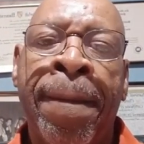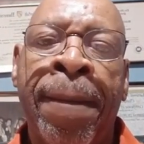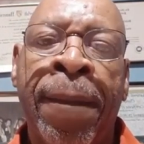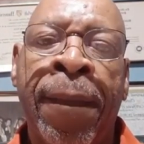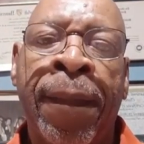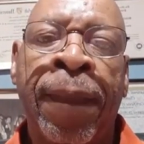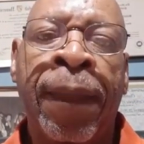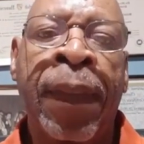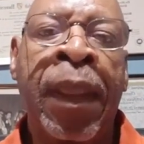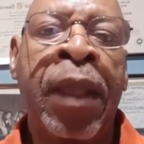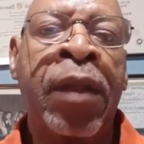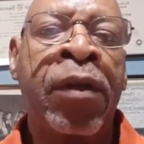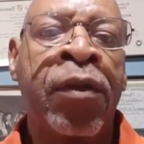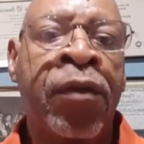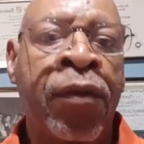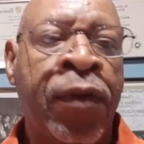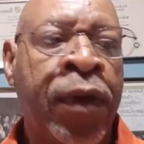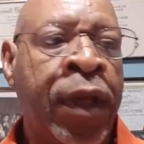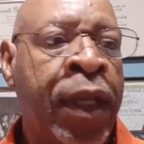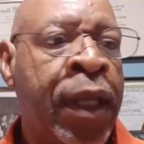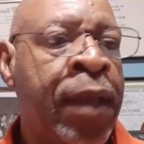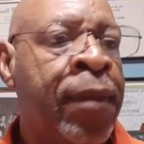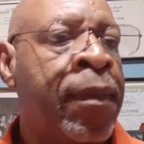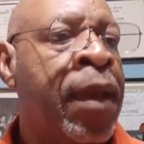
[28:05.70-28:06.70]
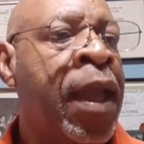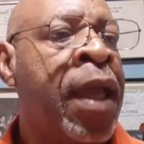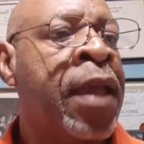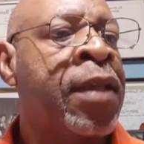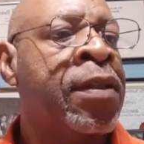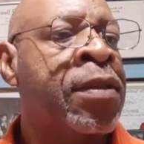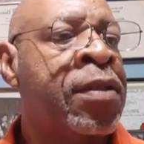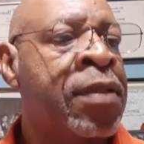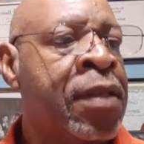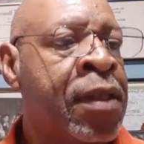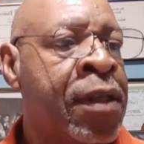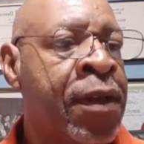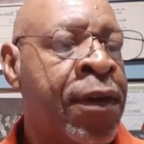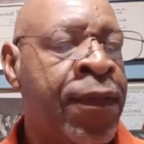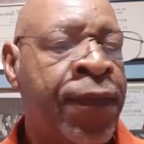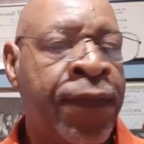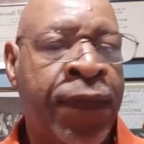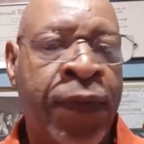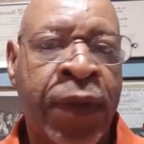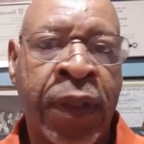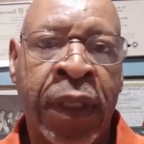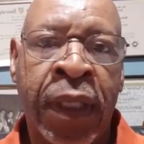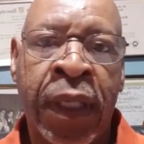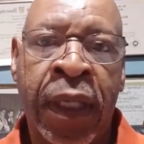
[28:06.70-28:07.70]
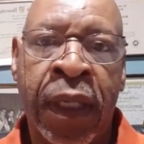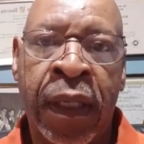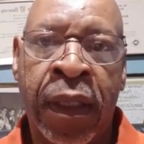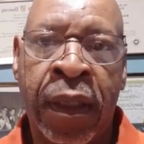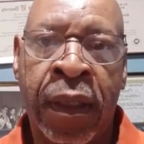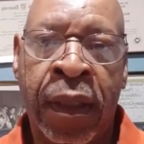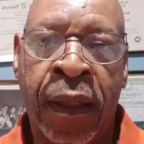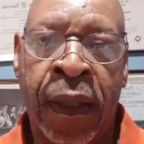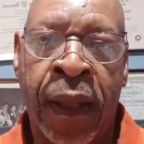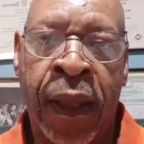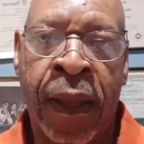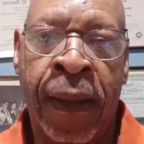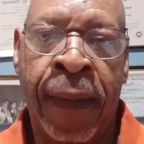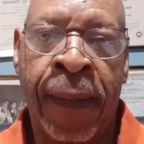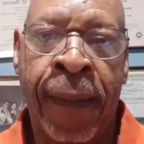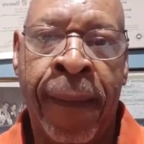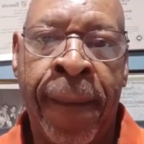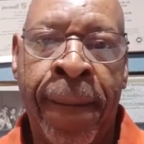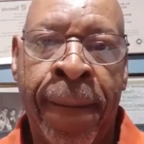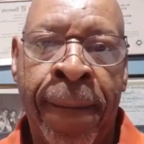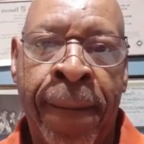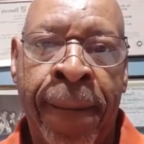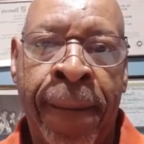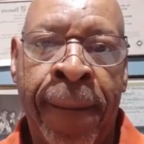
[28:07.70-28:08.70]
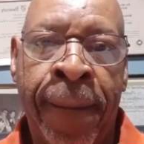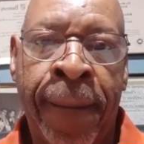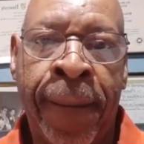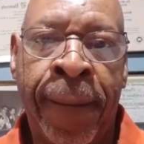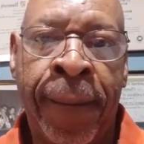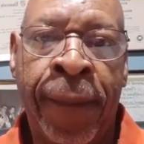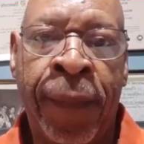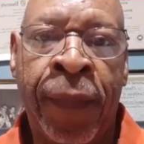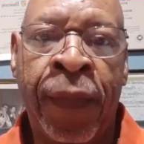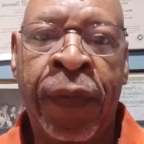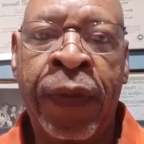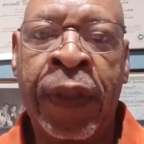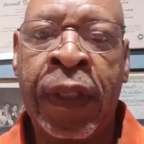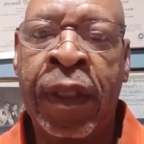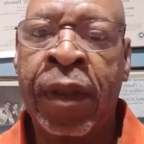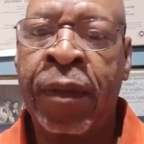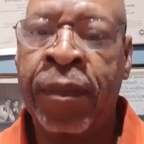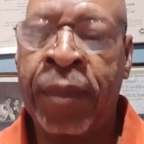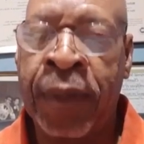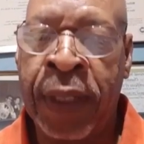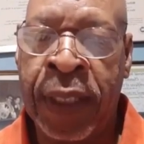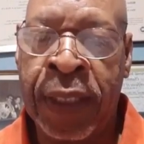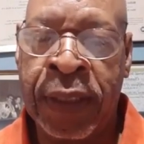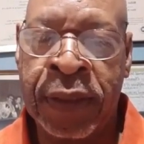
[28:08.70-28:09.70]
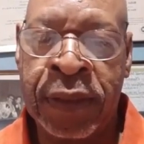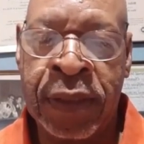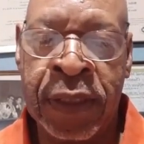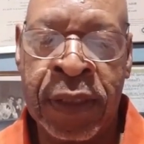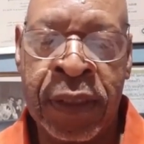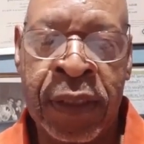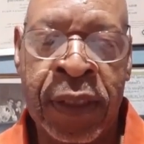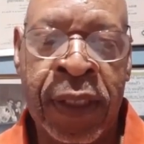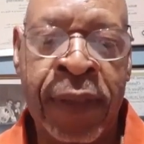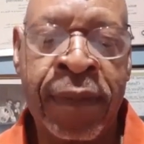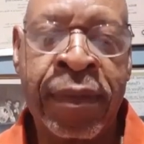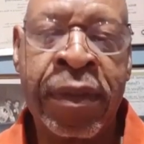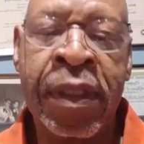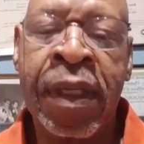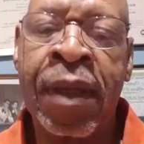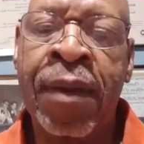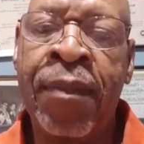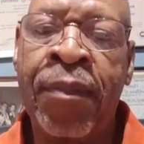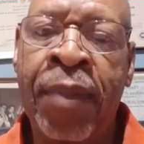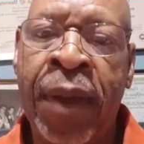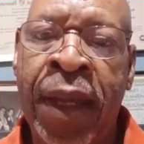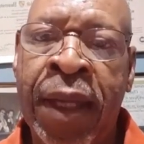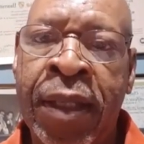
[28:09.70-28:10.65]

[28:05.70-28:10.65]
They dream and still forget. Well, they don't pay attention. I'm saying pay